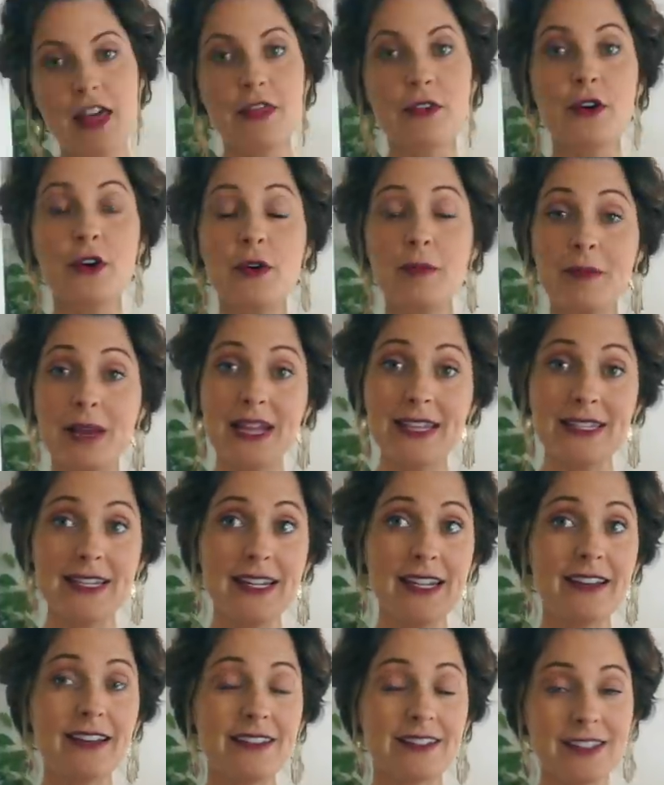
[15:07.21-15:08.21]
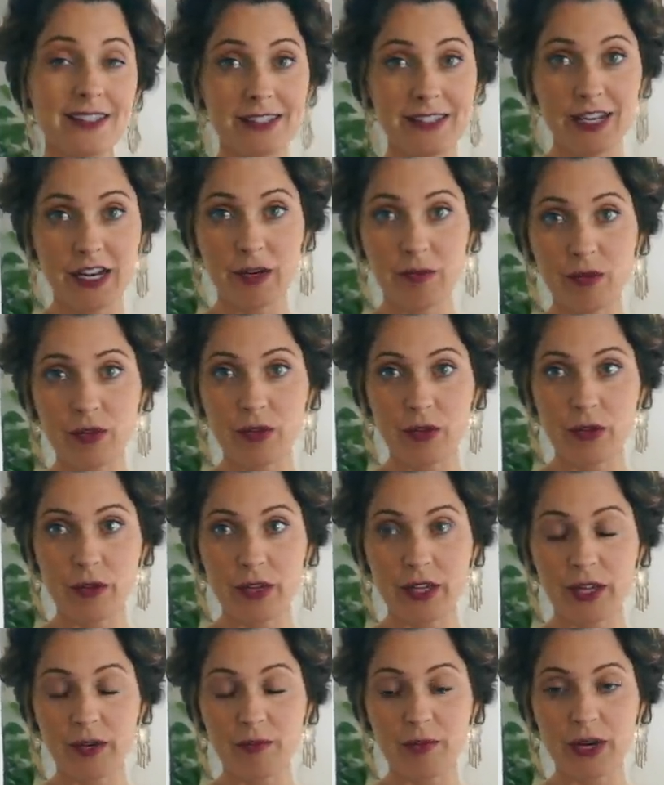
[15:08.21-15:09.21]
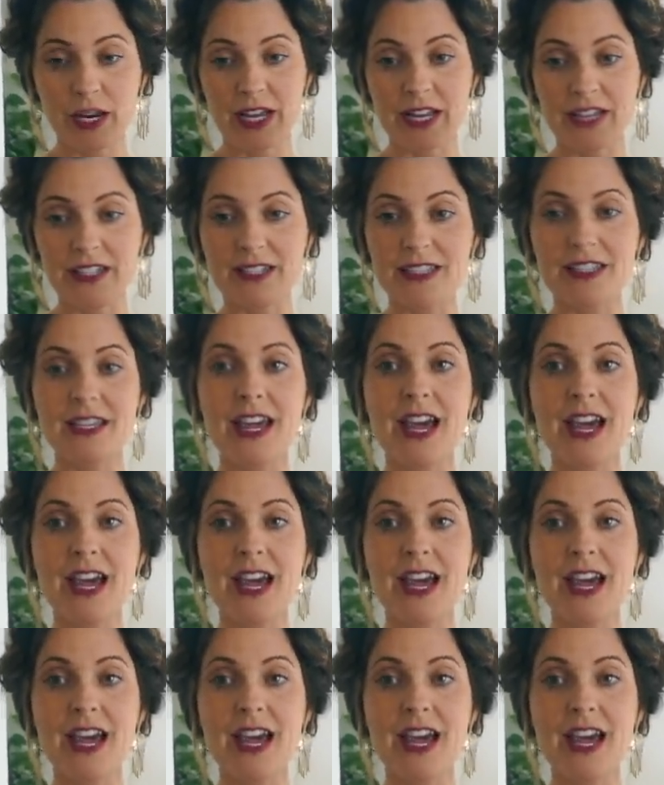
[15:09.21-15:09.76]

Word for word: They're an amazing sustainable clothing brand.